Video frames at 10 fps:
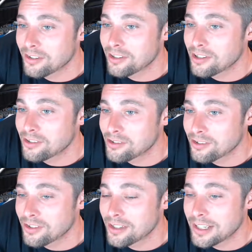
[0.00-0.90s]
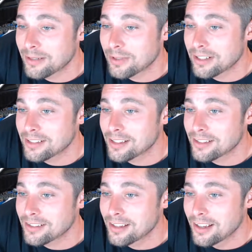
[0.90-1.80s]
and cold. E-Man
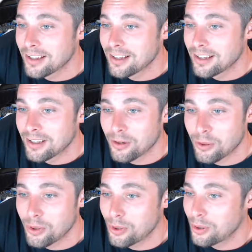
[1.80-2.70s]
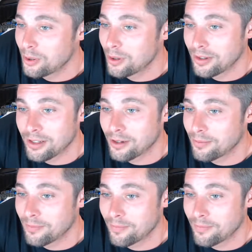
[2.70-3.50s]
says, no.